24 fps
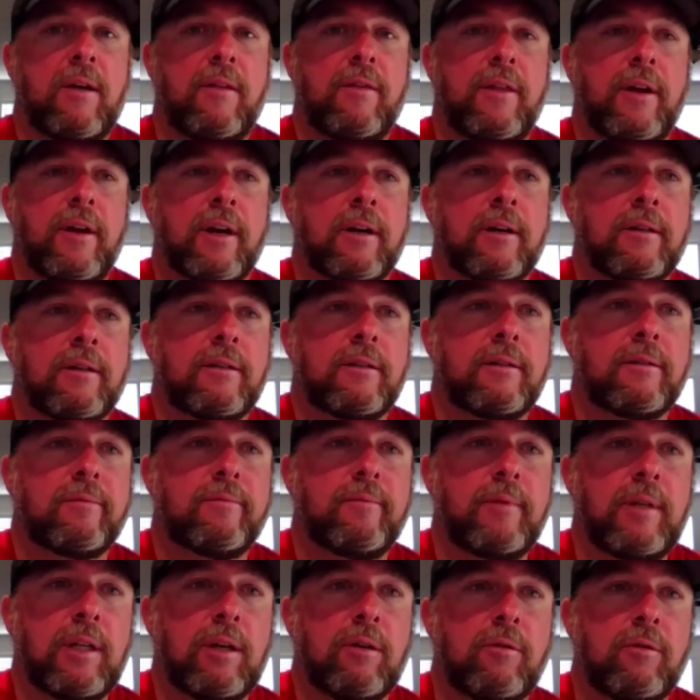
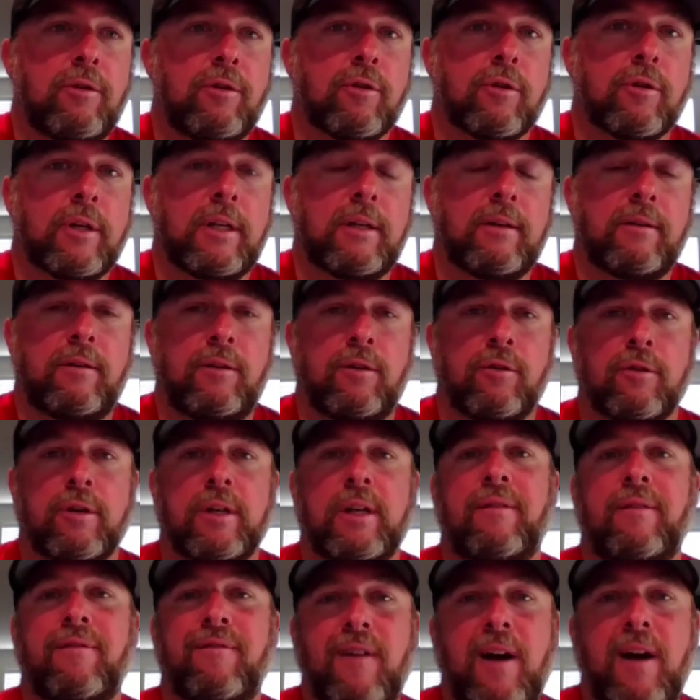there's, you know, you're
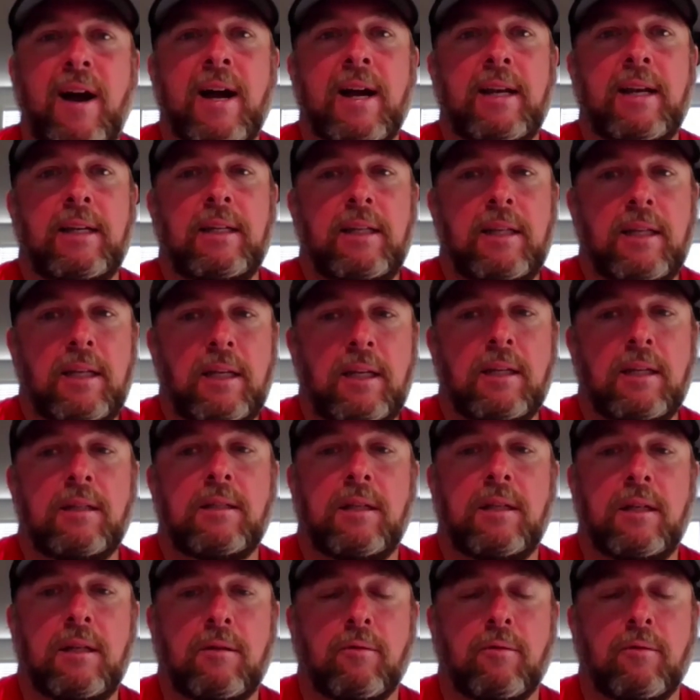gonna find
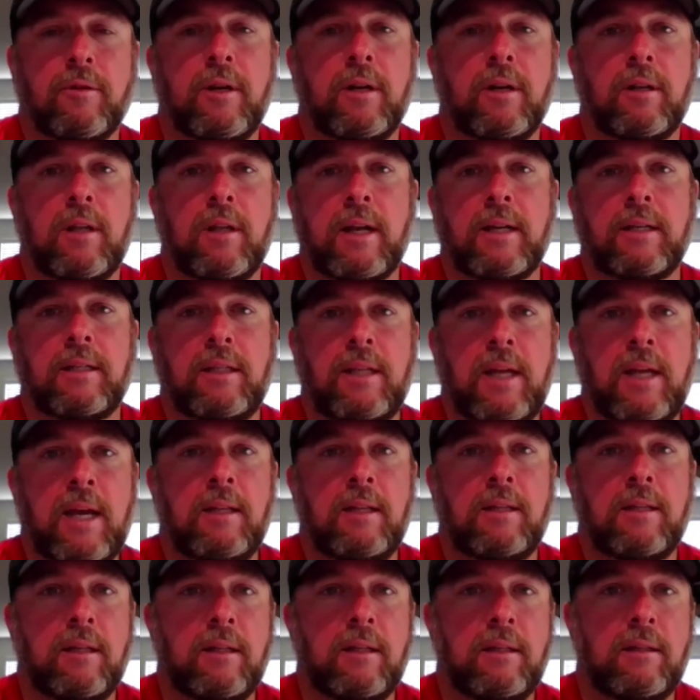kids at North Carolina
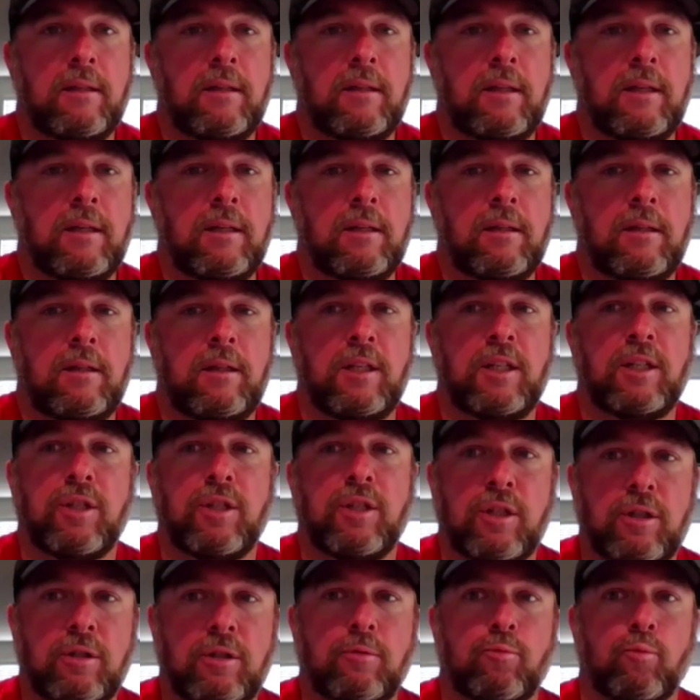State that
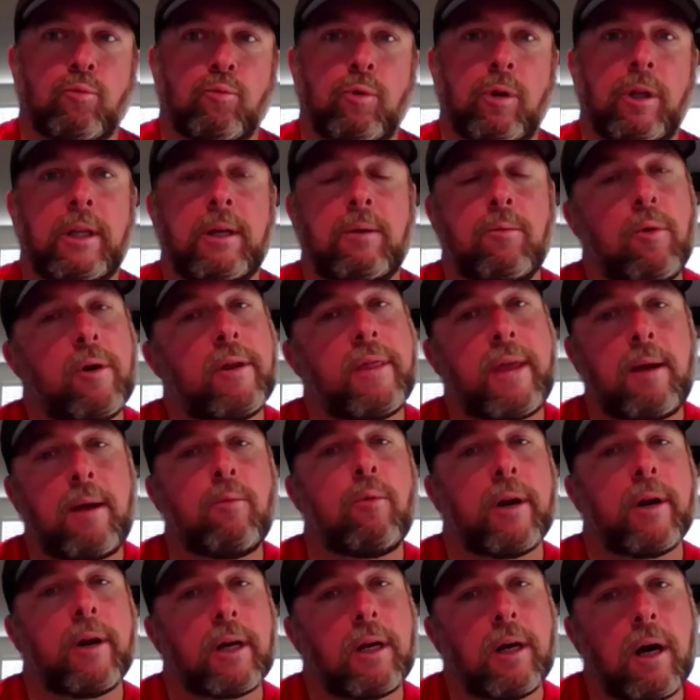this is really where they
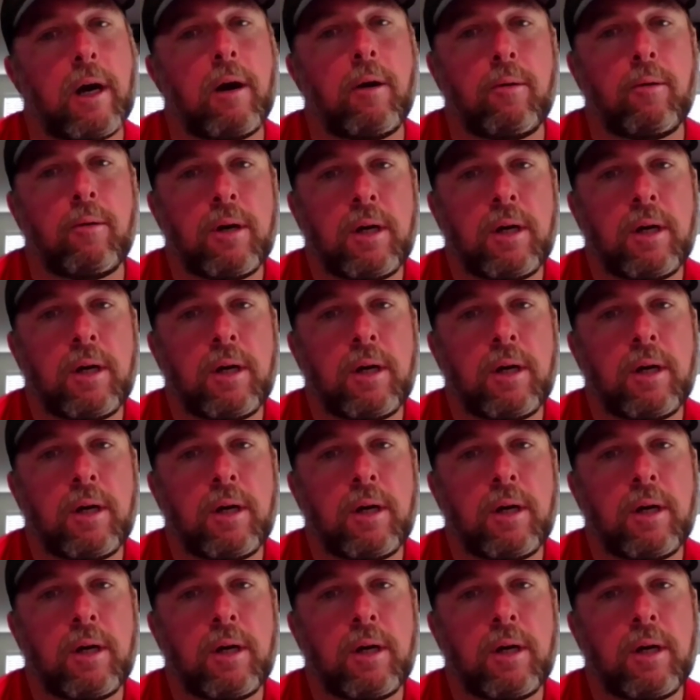want to go,